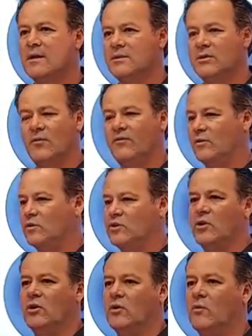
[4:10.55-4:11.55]
So for
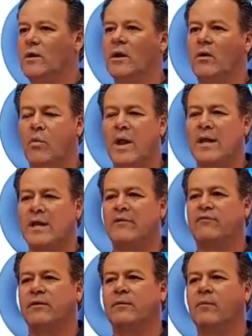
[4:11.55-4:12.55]
sure, we are way
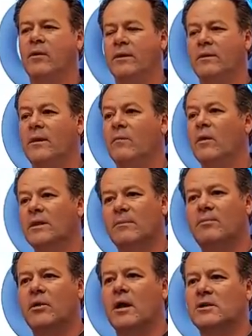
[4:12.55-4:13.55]
different than what the
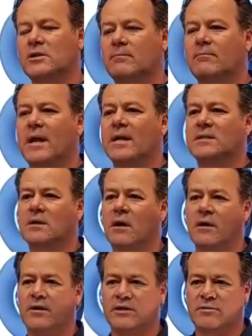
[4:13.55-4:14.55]
production base
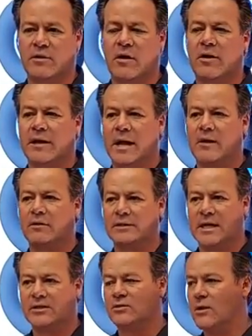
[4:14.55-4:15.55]
car is with Arctic Cat or
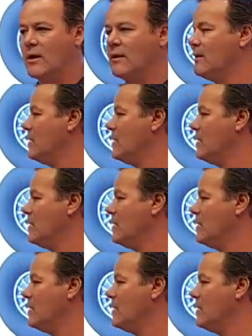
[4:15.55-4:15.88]
Textron.